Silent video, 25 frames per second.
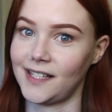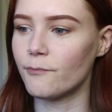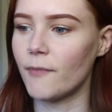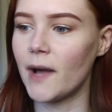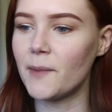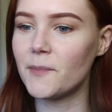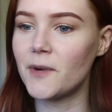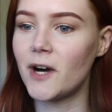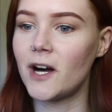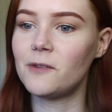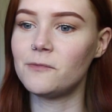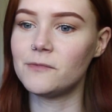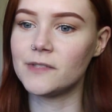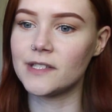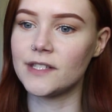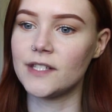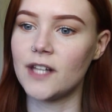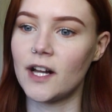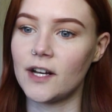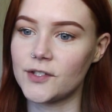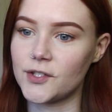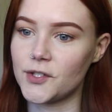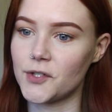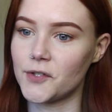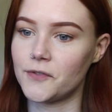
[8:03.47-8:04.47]
My mom was
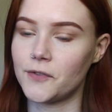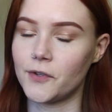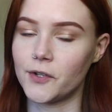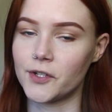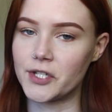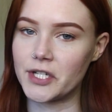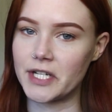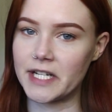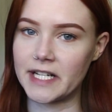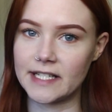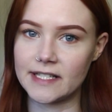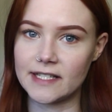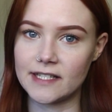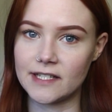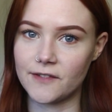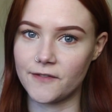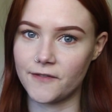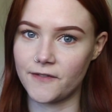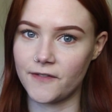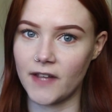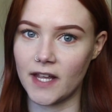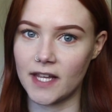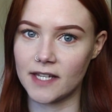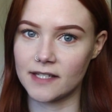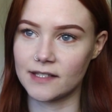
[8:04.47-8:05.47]
not so fortunate to
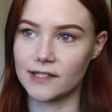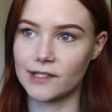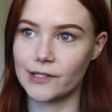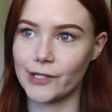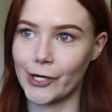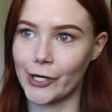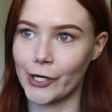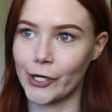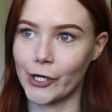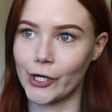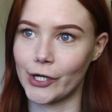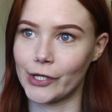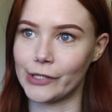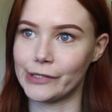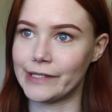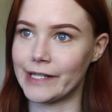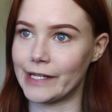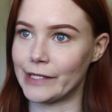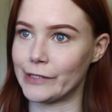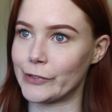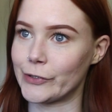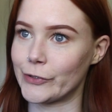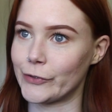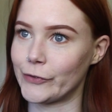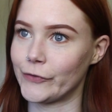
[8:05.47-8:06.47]
face her
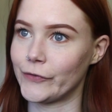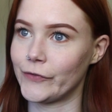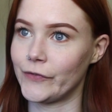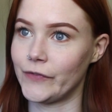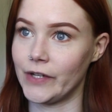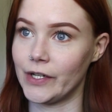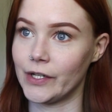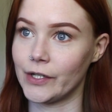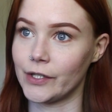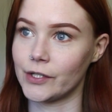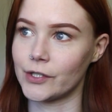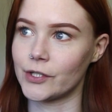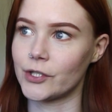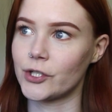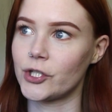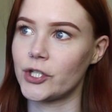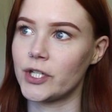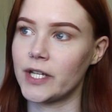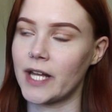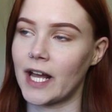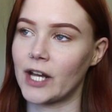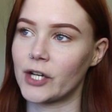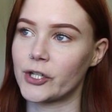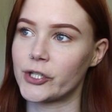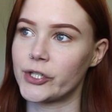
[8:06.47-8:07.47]
dental fears.
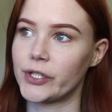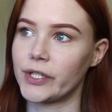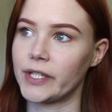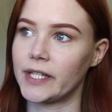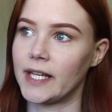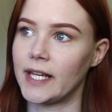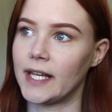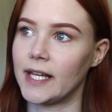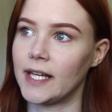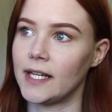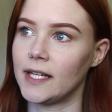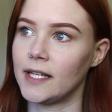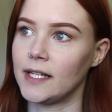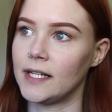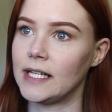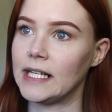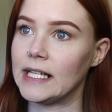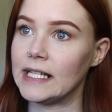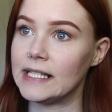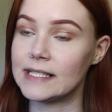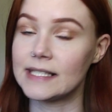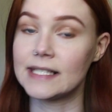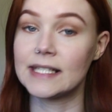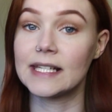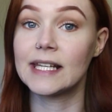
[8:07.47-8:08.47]
She actually
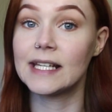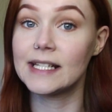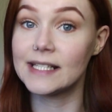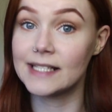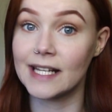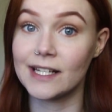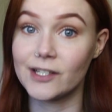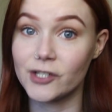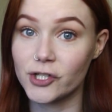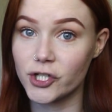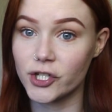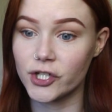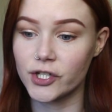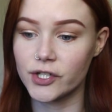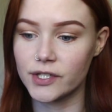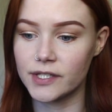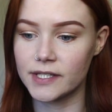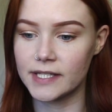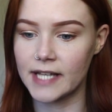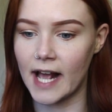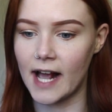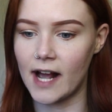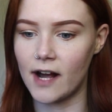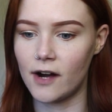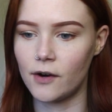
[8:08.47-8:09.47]
needs to get dentures
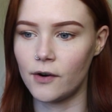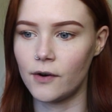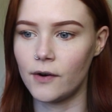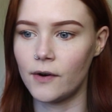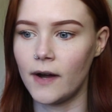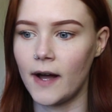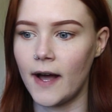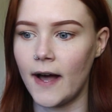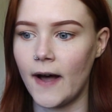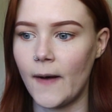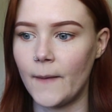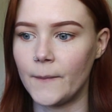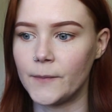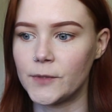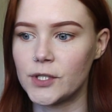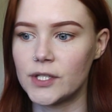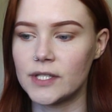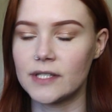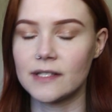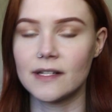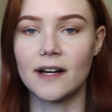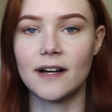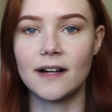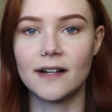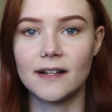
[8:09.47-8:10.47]
now.
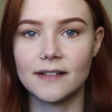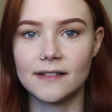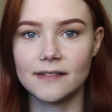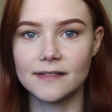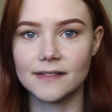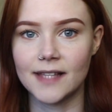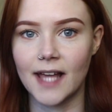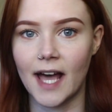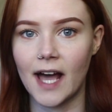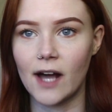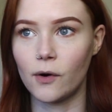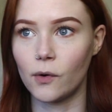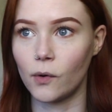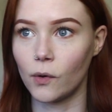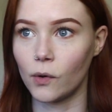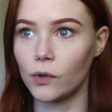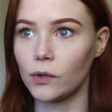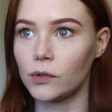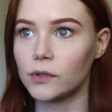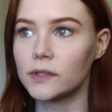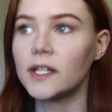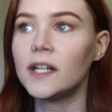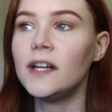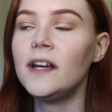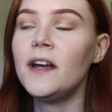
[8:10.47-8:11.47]
She's not that
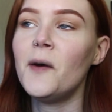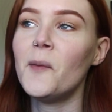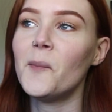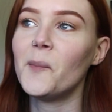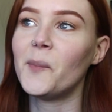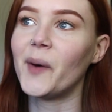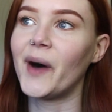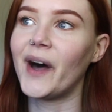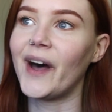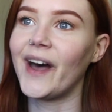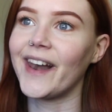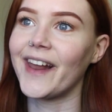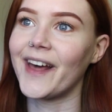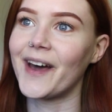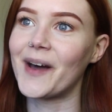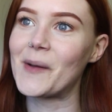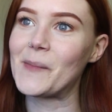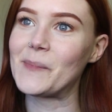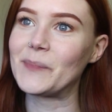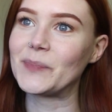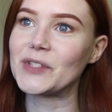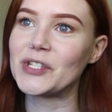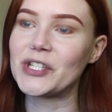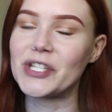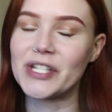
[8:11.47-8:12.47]
old,
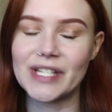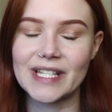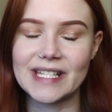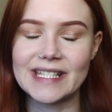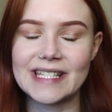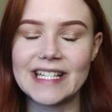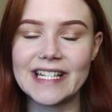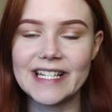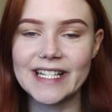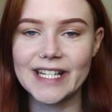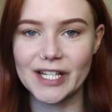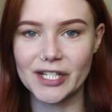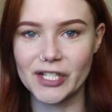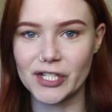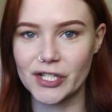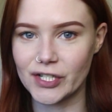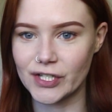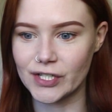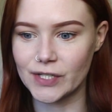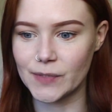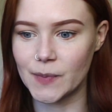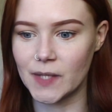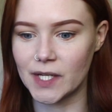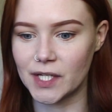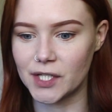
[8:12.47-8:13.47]
but she does need
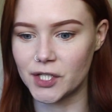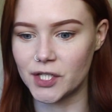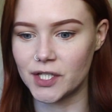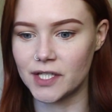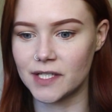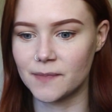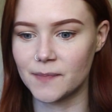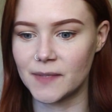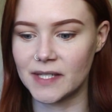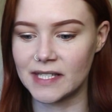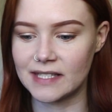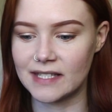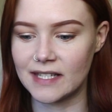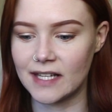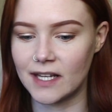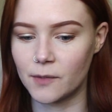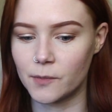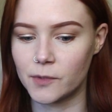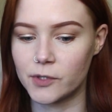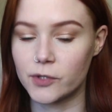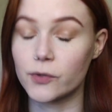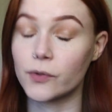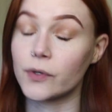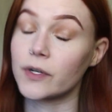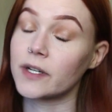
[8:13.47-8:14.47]
dentures because she's missing a
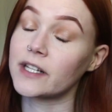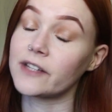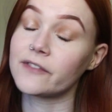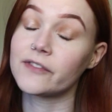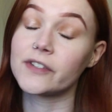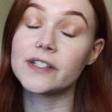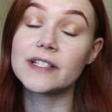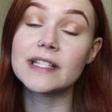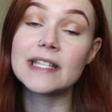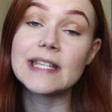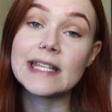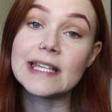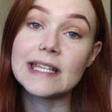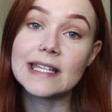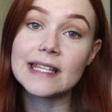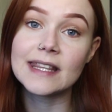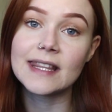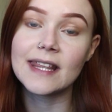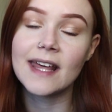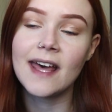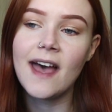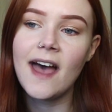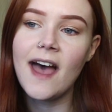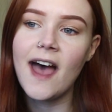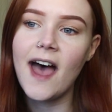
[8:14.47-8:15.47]
majority of her
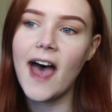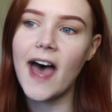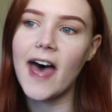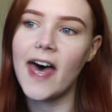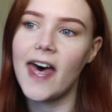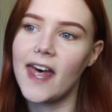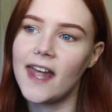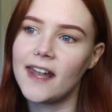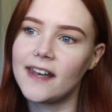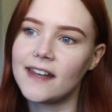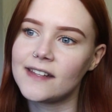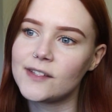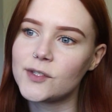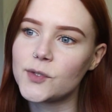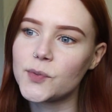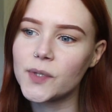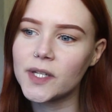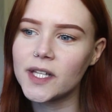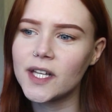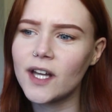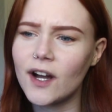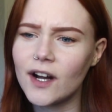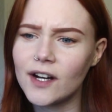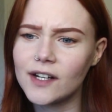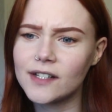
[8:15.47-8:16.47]
teeth, and it's
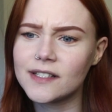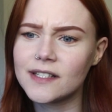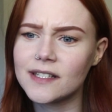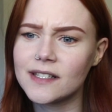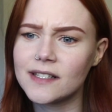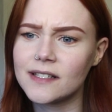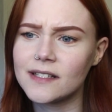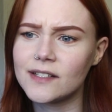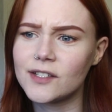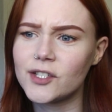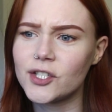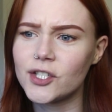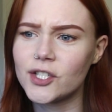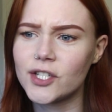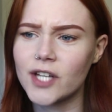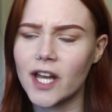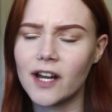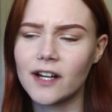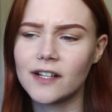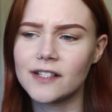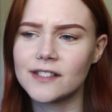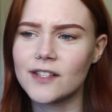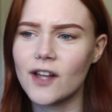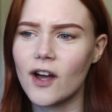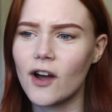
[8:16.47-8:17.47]
really hard to
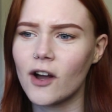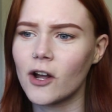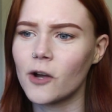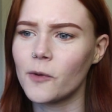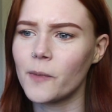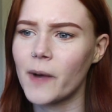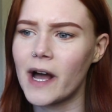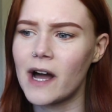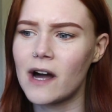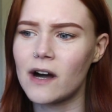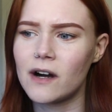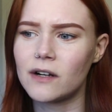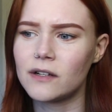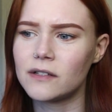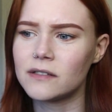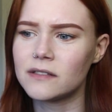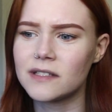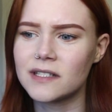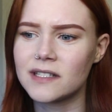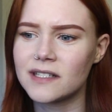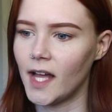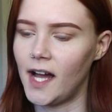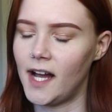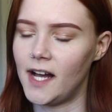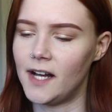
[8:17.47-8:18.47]
share and talk
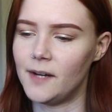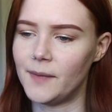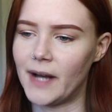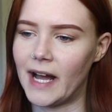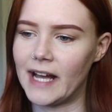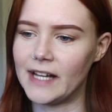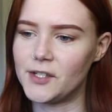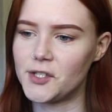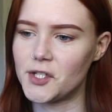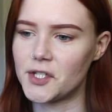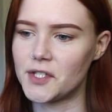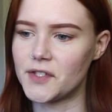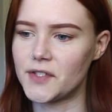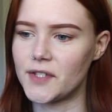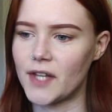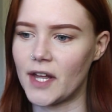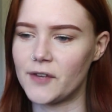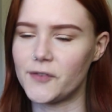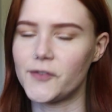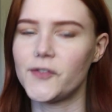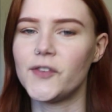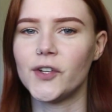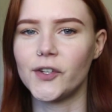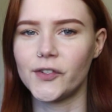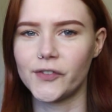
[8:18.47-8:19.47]
about.
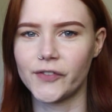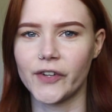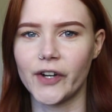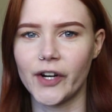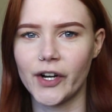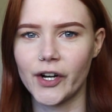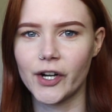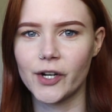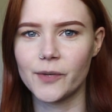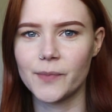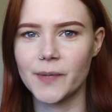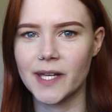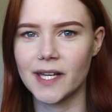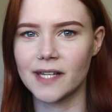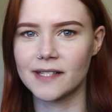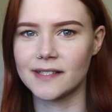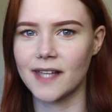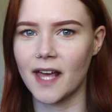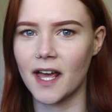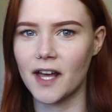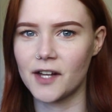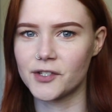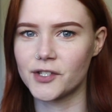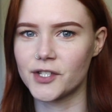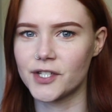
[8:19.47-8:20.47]
I feel for her because
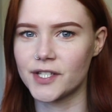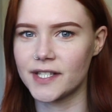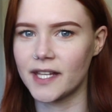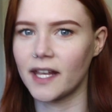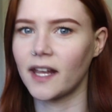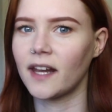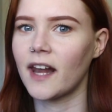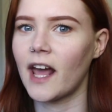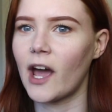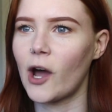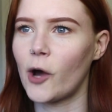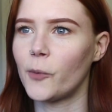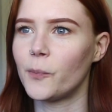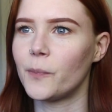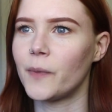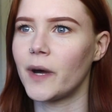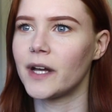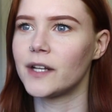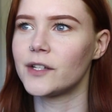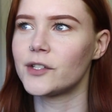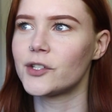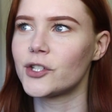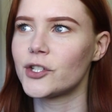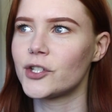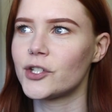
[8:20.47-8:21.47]
I understand how
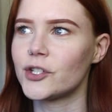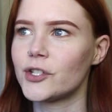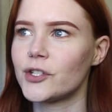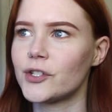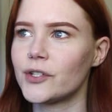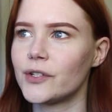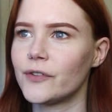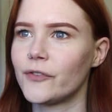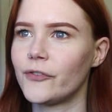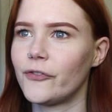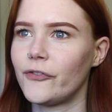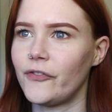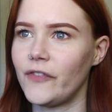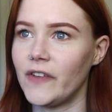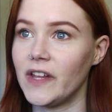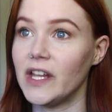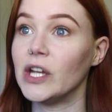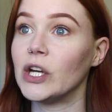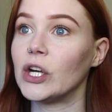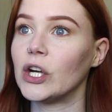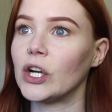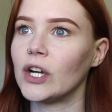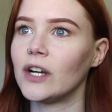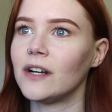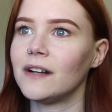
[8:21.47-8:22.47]
much
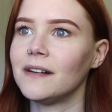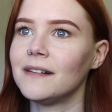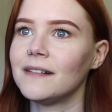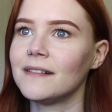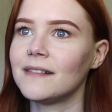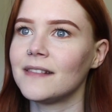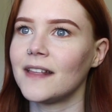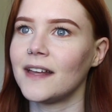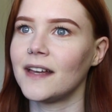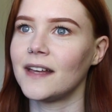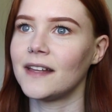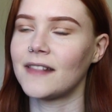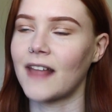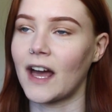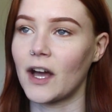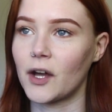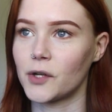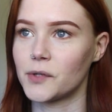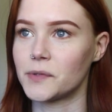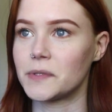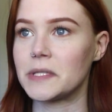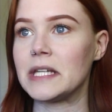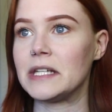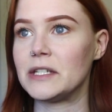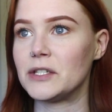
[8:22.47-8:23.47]
fear that
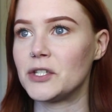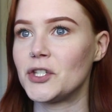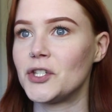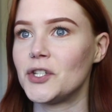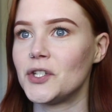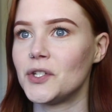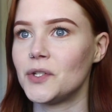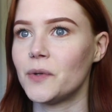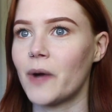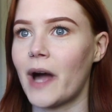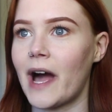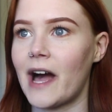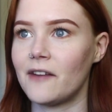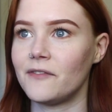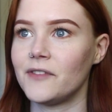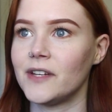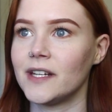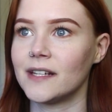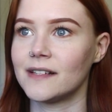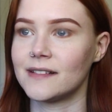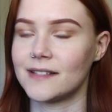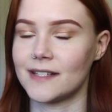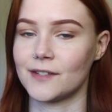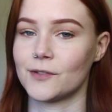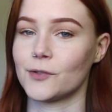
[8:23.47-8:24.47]
goes into
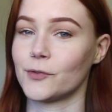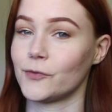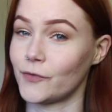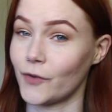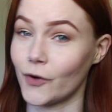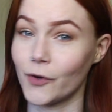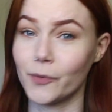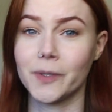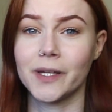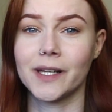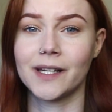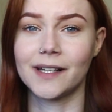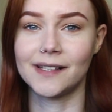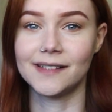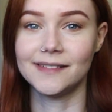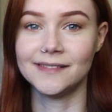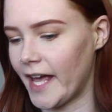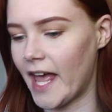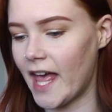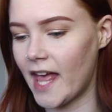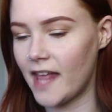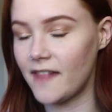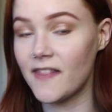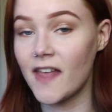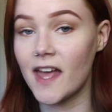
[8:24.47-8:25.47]
having a dental phobia.
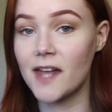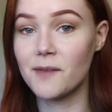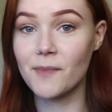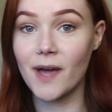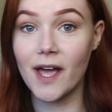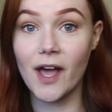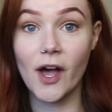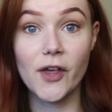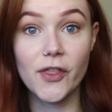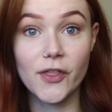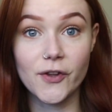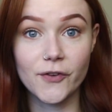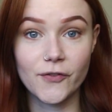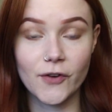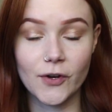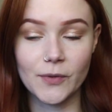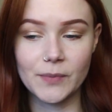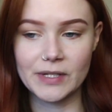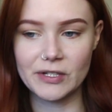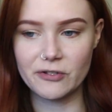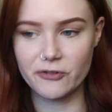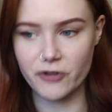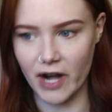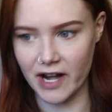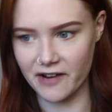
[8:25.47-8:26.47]
And then my other
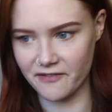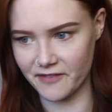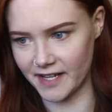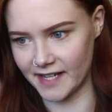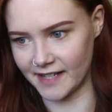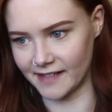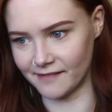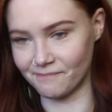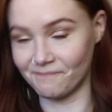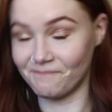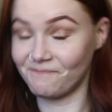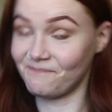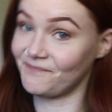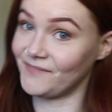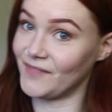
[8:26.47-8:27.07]
phobia, driving.